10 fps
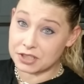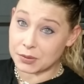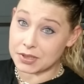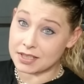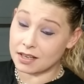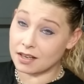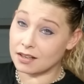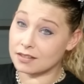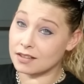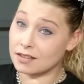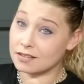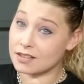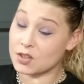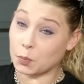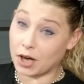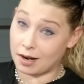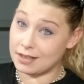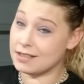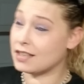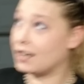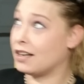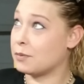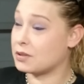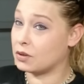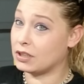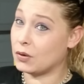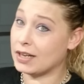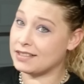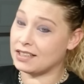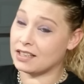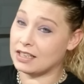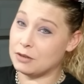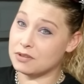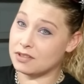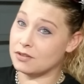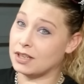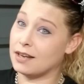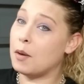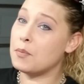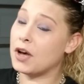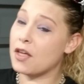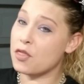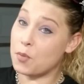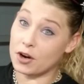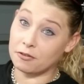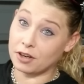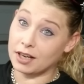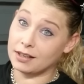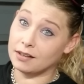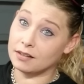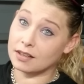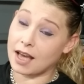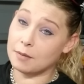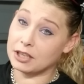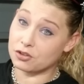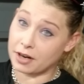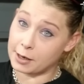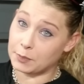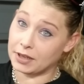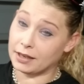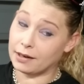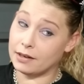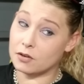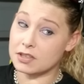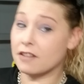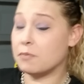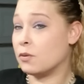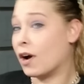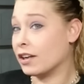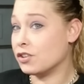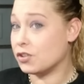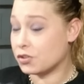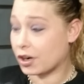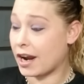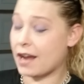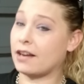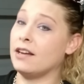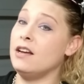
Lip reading: It was a surprise. I had absolutely no idea that he was doing it. But the boyfriend got me a track bike. He knows I've been wanting to do track.